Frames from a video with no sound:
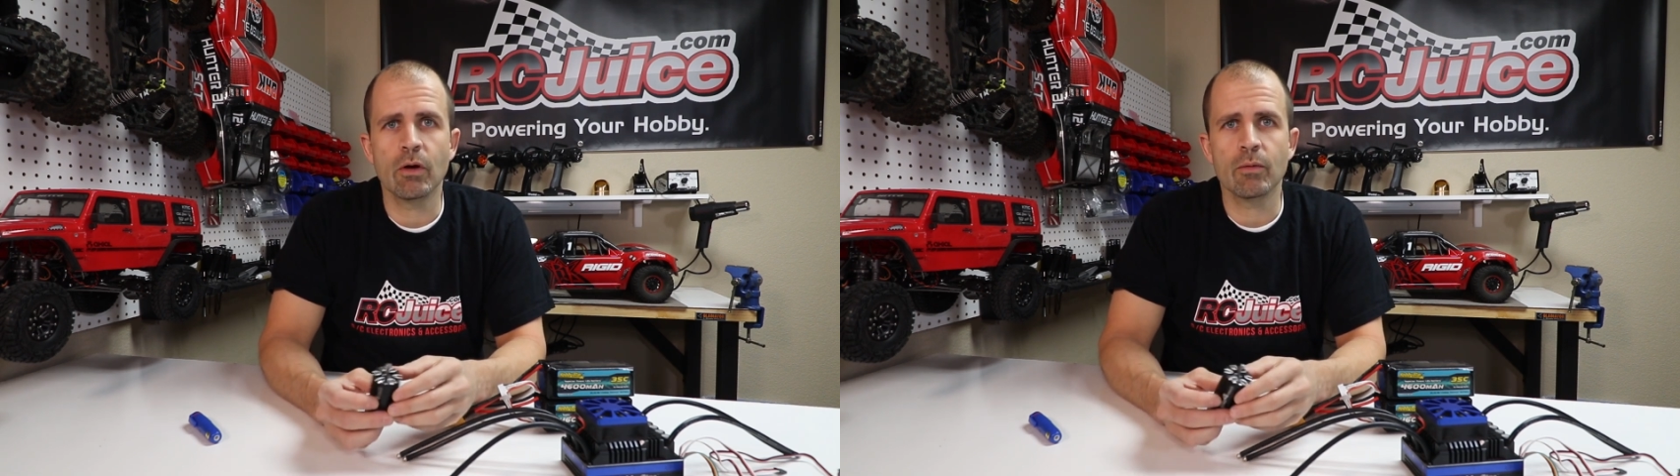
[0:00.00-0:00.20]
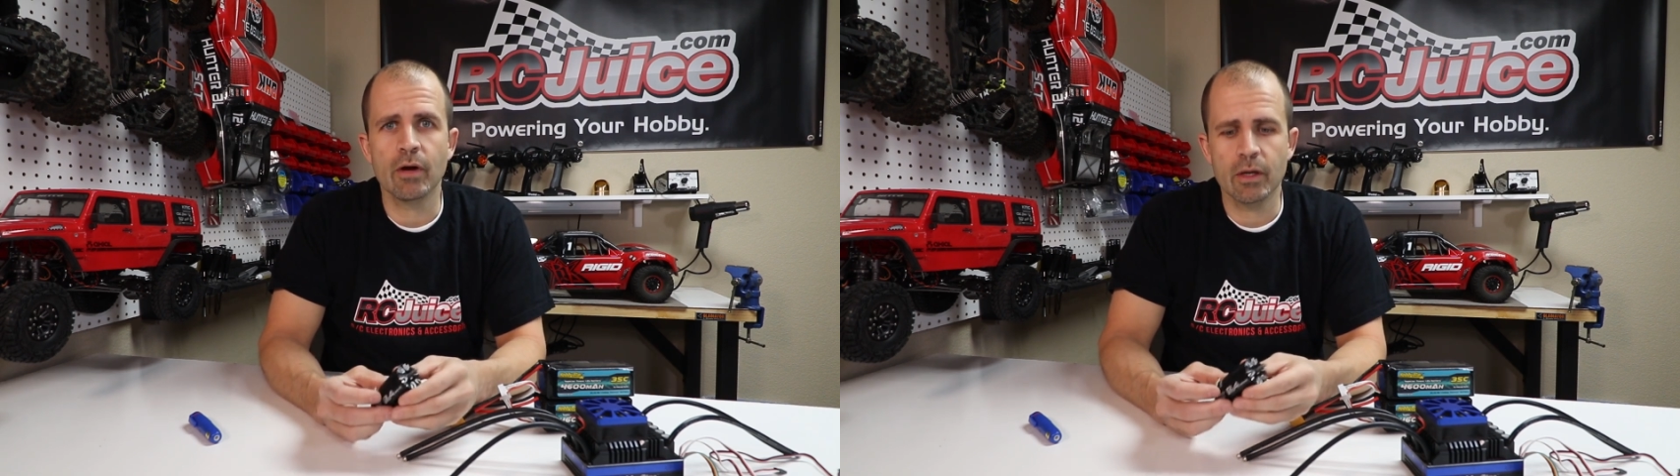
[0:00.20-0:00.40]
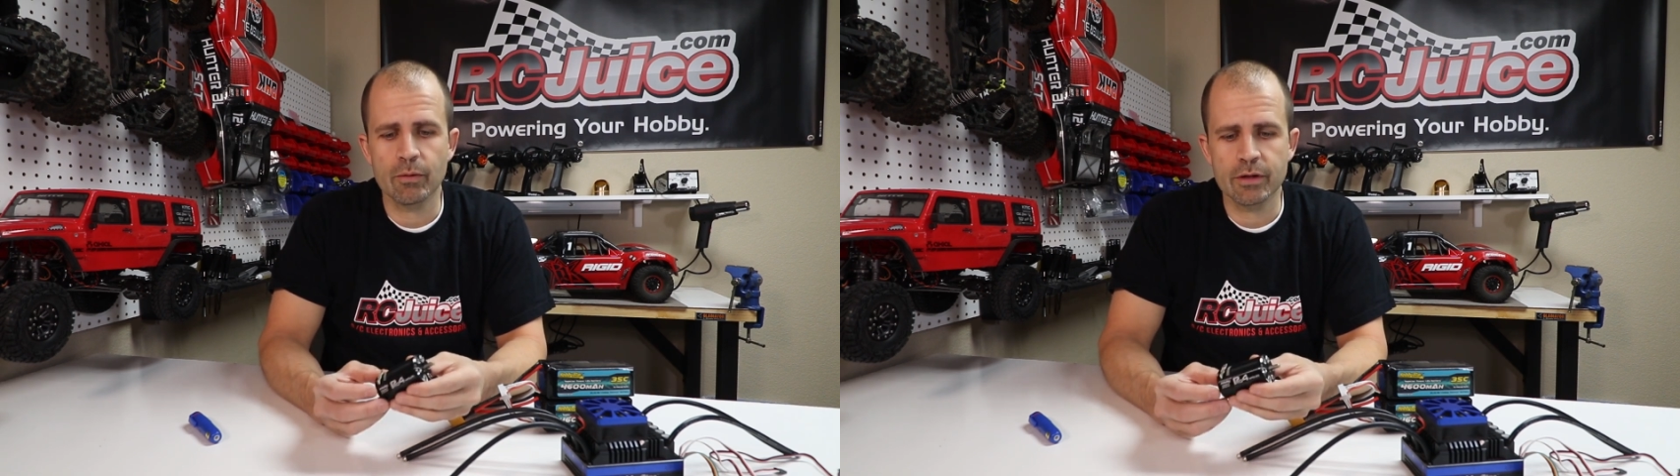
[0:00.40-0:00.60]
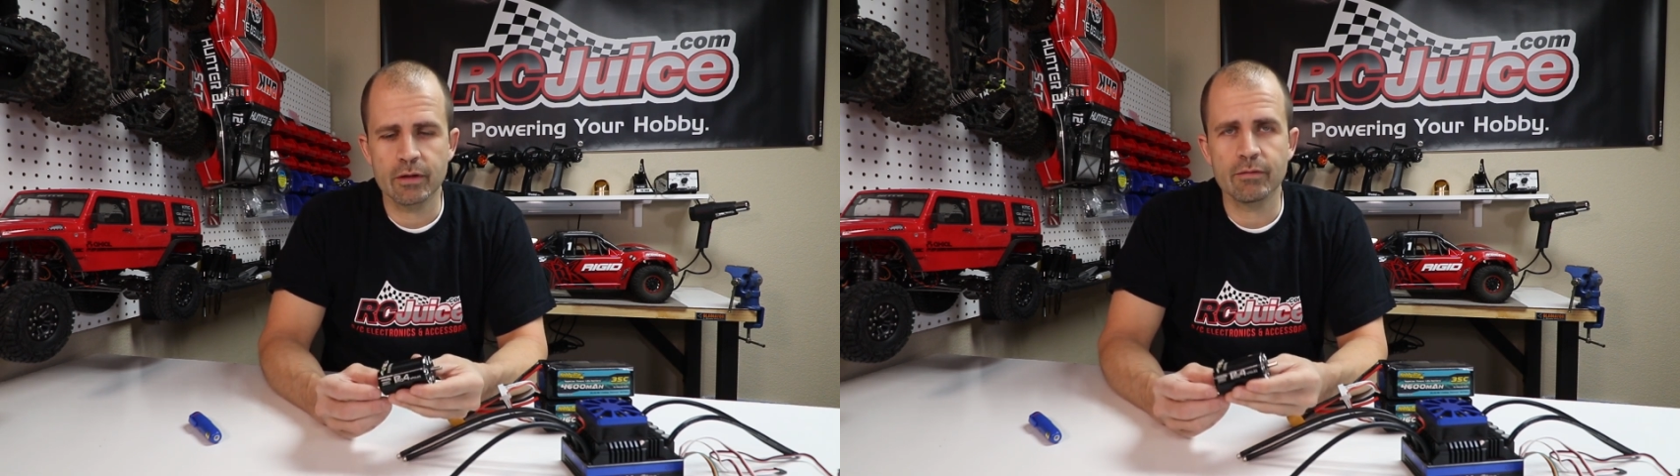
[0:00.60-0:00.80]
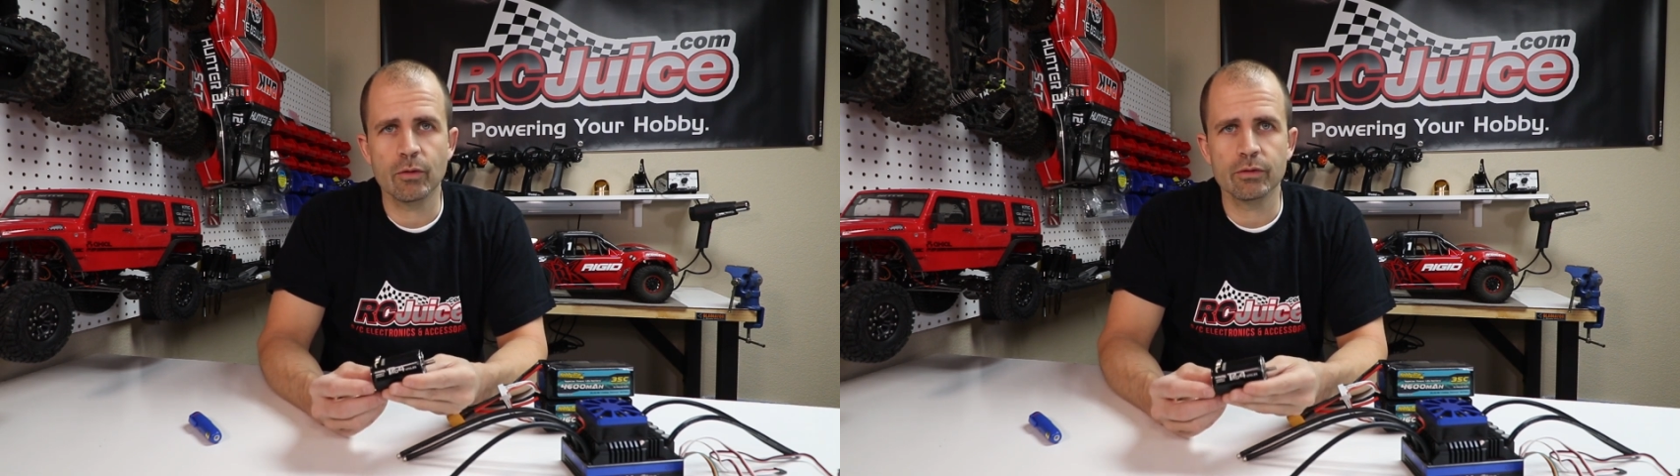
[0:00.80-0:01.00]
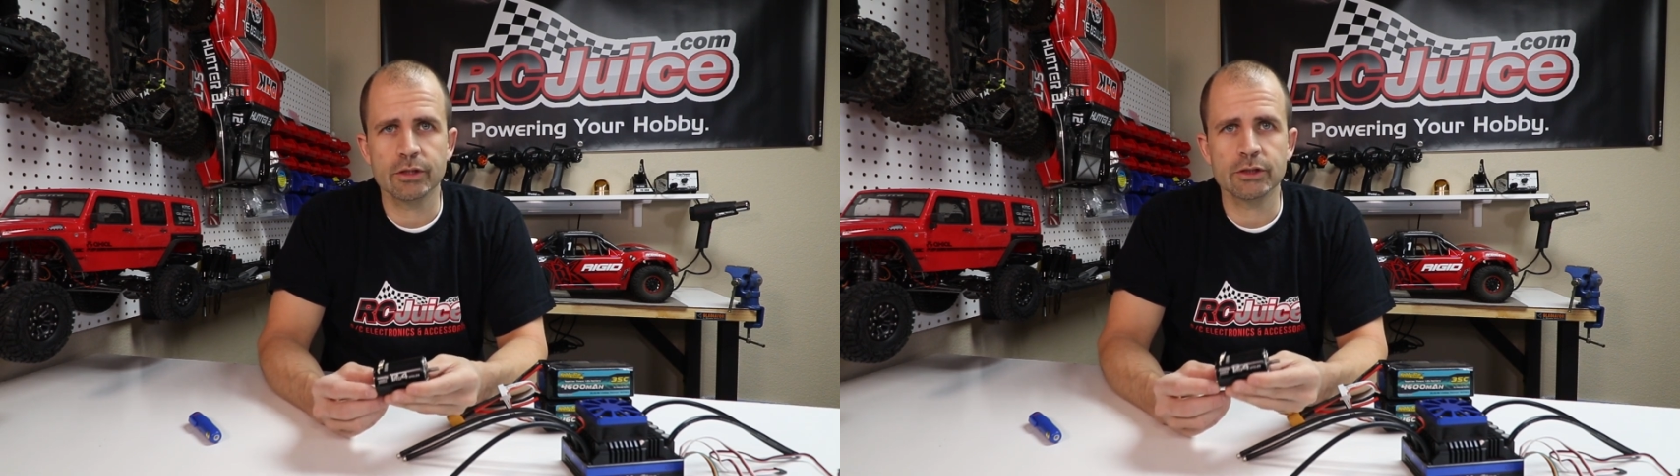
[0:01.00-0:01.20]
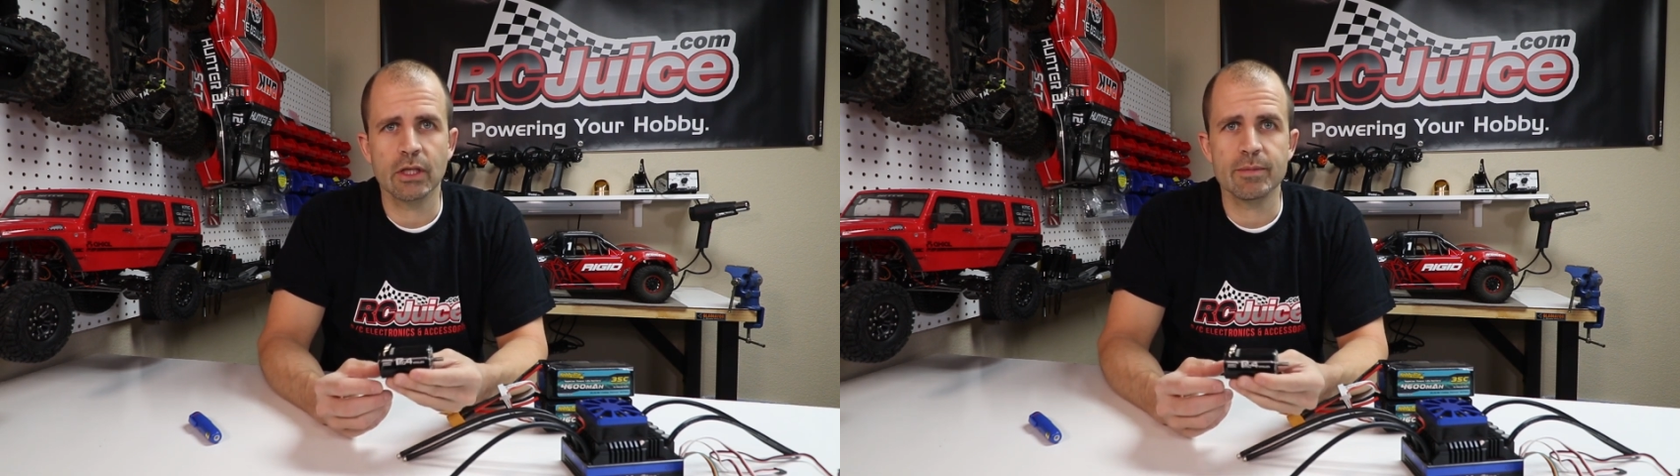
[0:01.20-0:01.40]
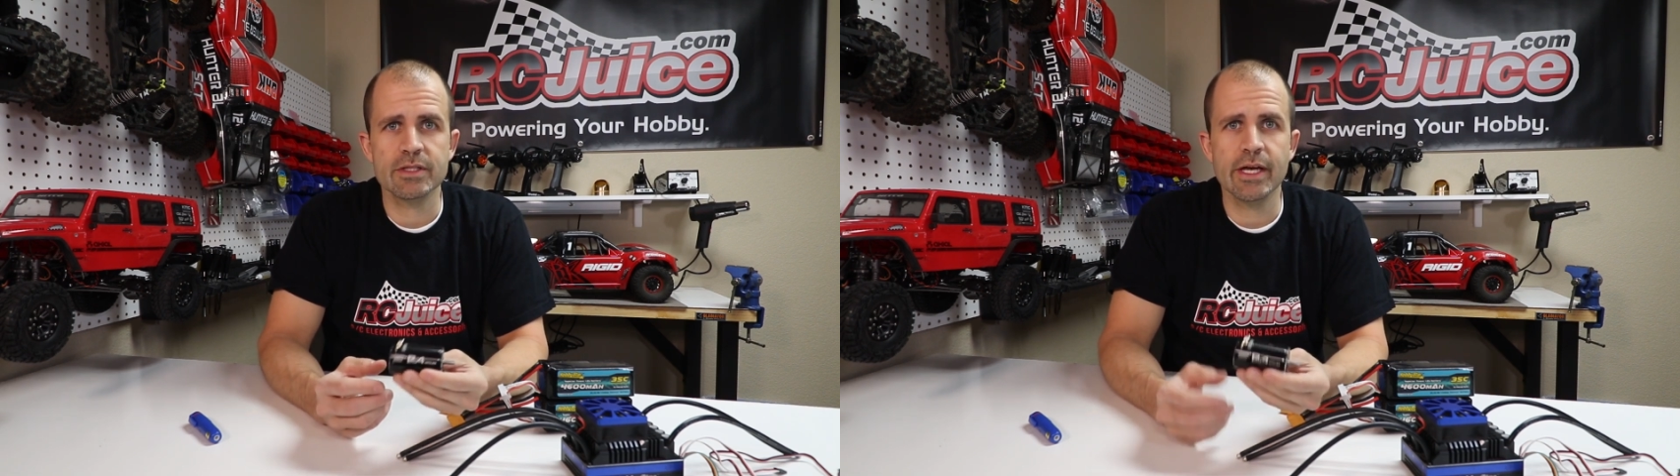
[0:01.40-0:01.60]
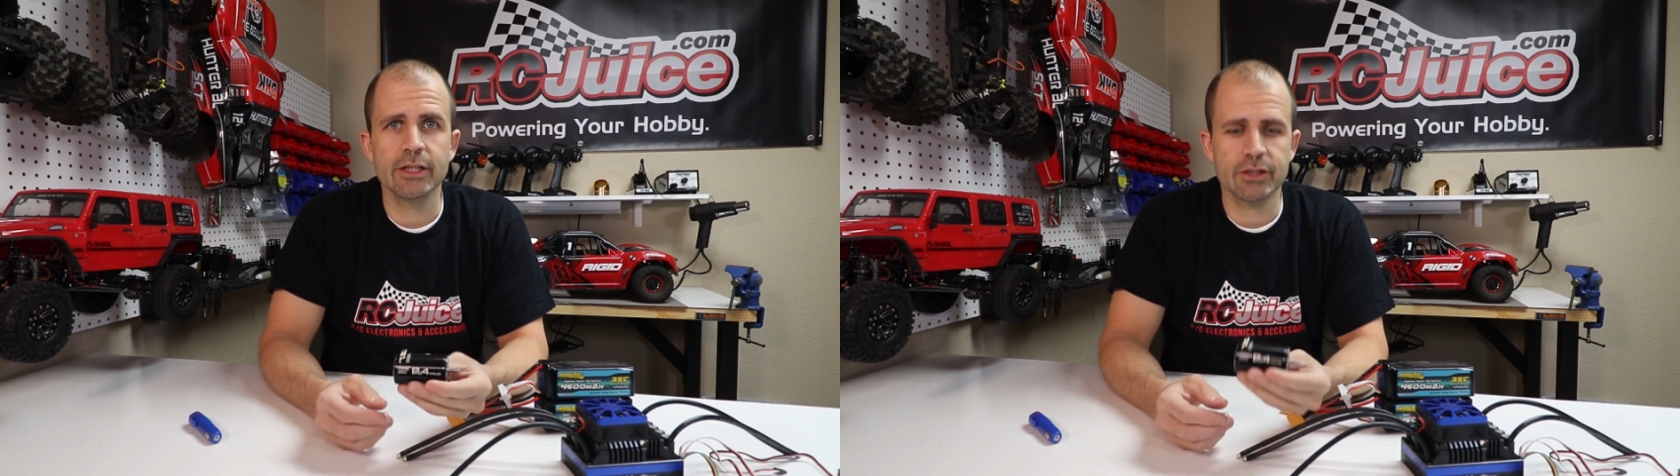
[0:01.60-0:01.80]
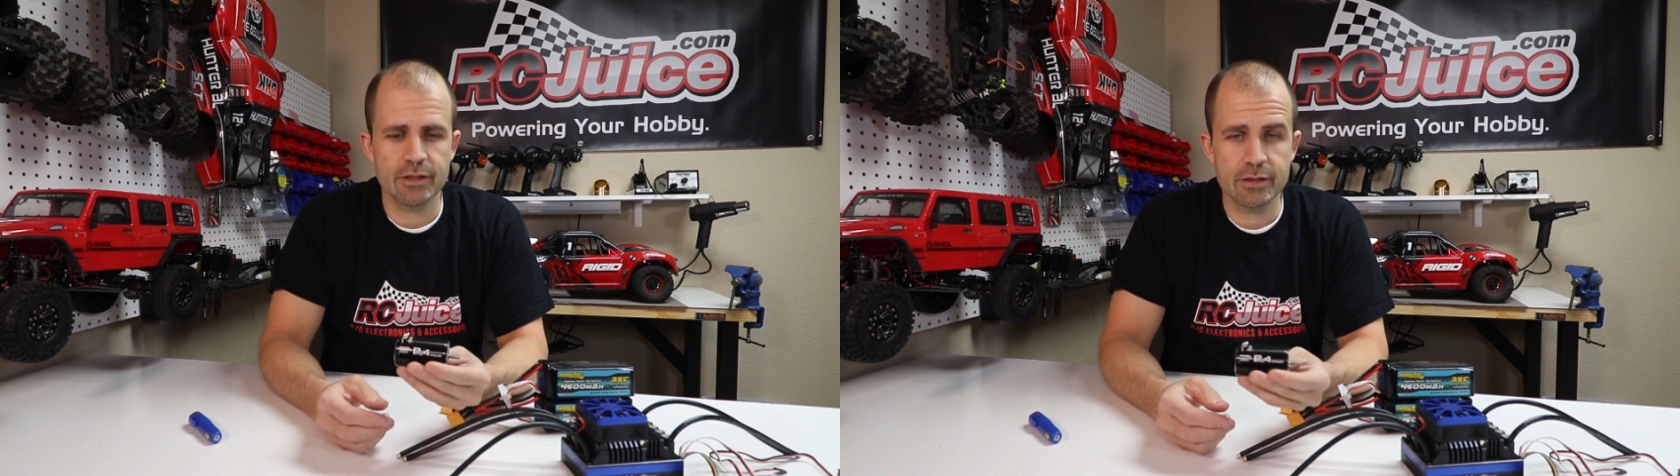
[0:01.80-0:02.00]
are running within the voltage
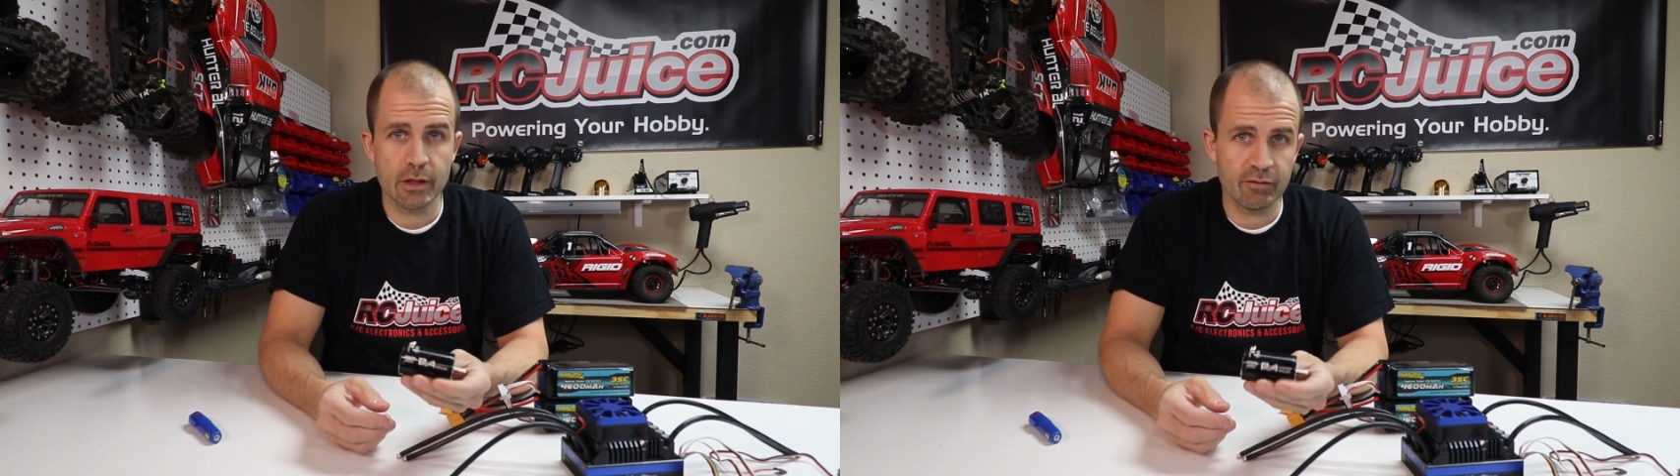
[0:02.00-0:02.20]
limitations